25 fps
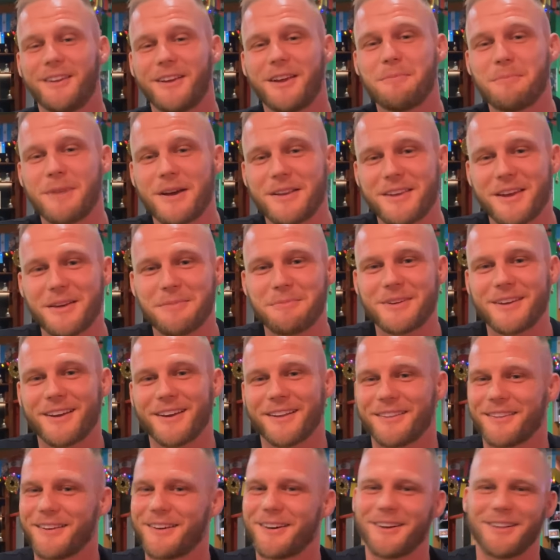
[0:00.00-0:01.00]
in Miami,
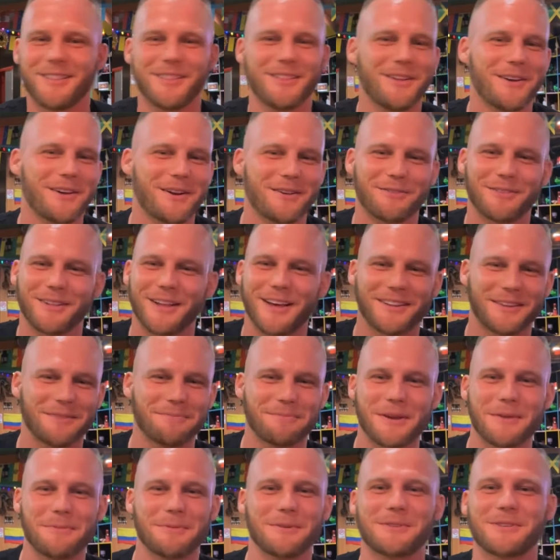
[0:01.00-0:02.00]
and there are a lot of
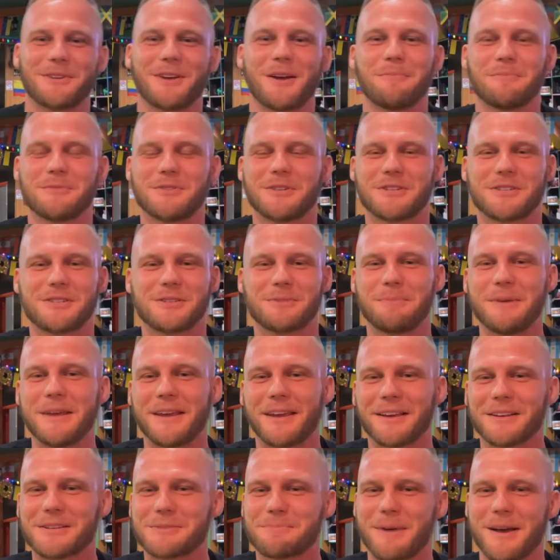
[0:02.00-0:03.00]
Latin people, so I'm just
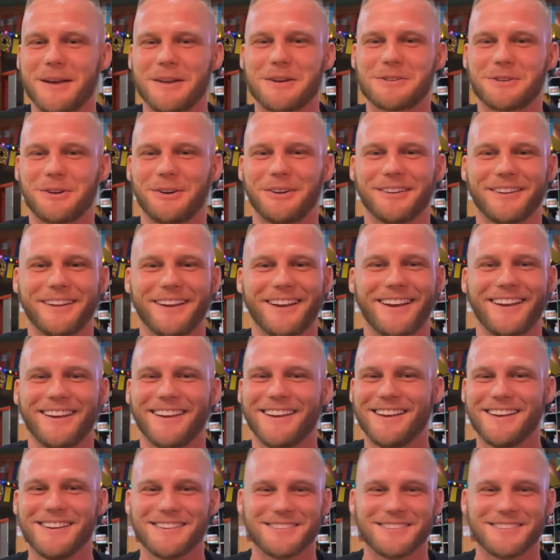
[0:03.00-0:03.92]
speaking Spanish all day.